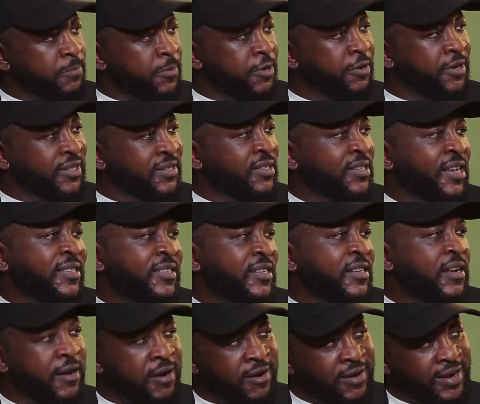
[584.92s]
spirit is
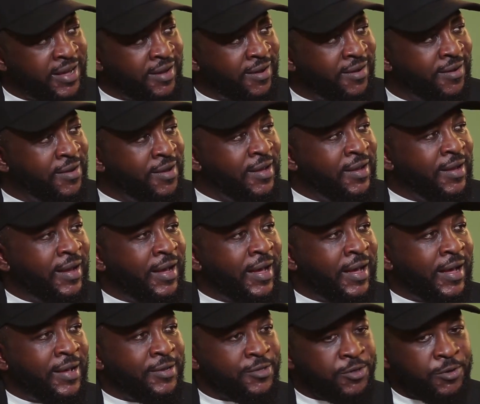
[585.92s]
starting earlier. Yeah.
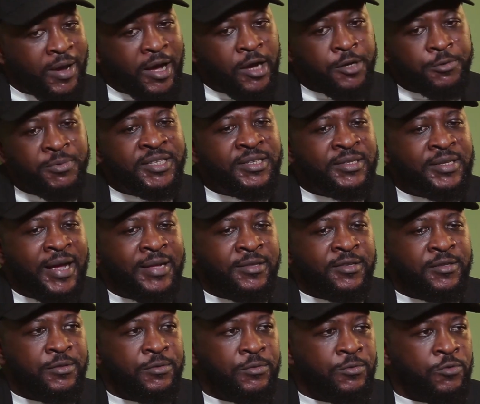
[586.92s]
Uh, so how do we
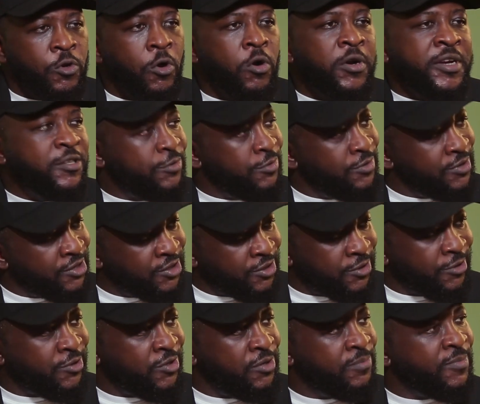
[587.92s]
start talking to
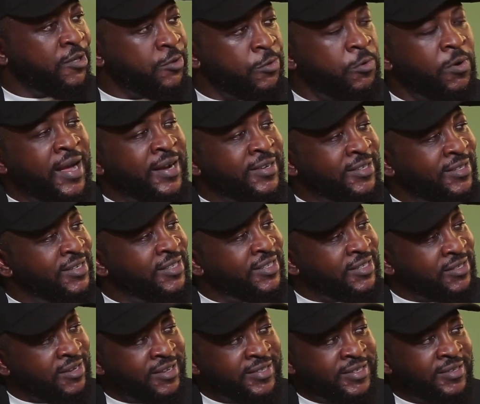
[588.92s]
these consumers who are actually
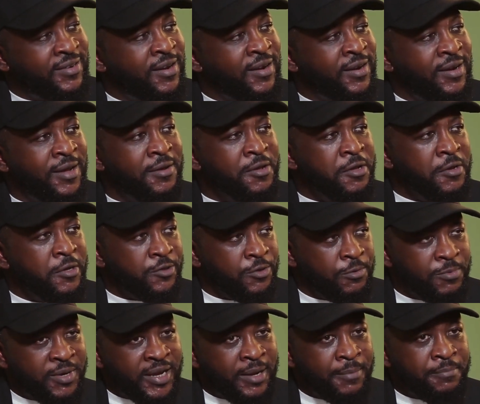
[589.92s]
starting earlier?
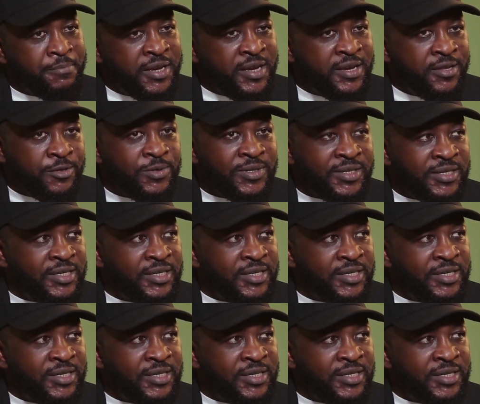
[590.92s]
So we can begin to